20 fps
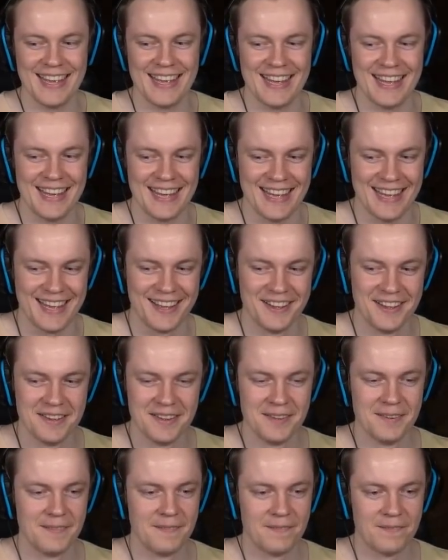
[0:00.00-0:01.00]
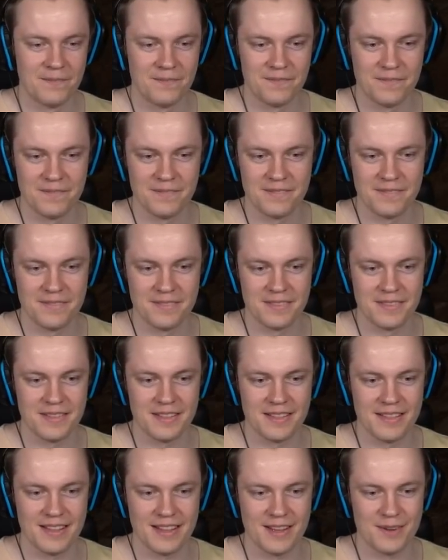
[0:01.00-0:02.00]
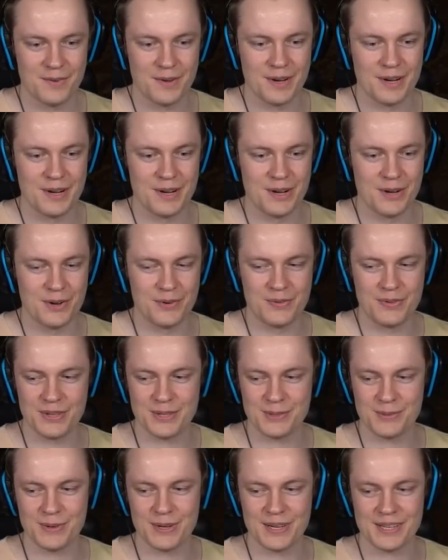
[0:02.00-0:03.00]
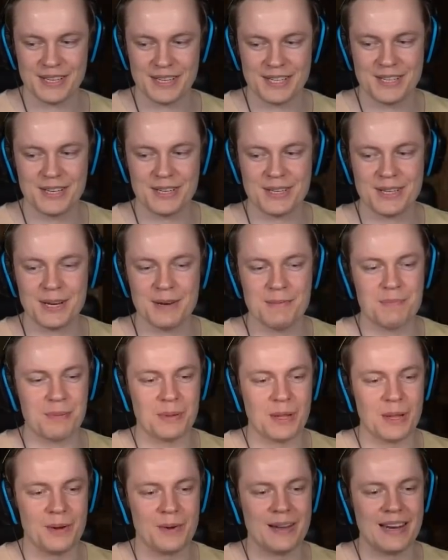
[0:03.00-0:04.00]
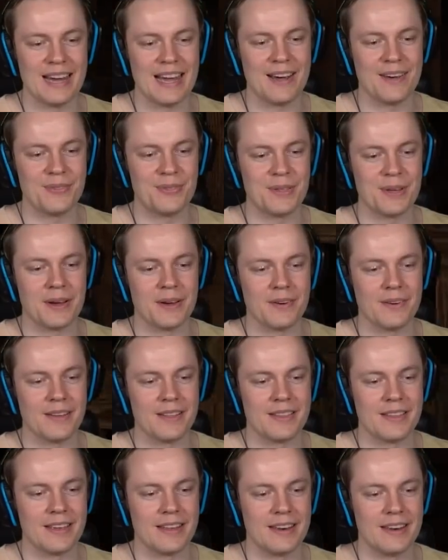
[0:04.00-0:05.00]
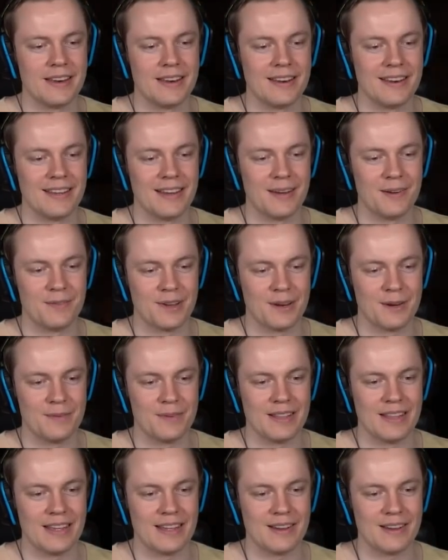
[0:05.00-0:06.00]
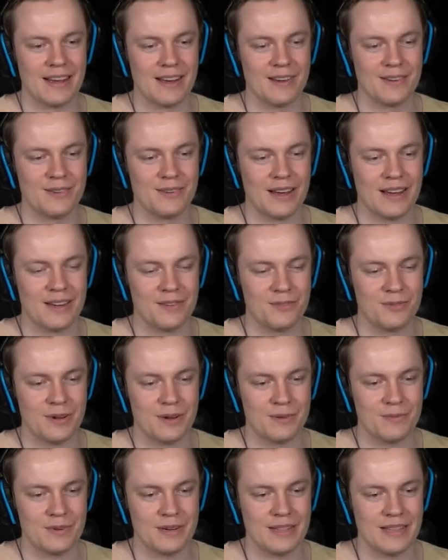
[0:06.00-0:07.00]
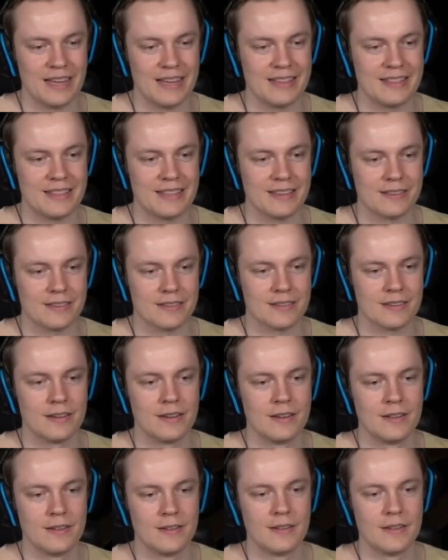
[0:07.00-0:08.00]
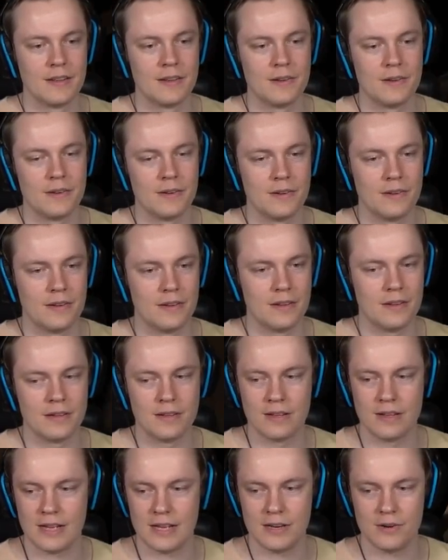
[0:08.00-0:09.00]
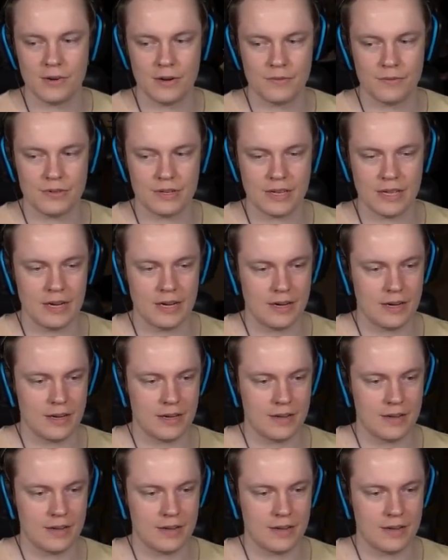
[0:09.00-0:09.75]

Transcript: I want to know if this works. It's just gonna blow it out though, and then I'm gonna be like, oh, how do I relight this? I don't have sanity.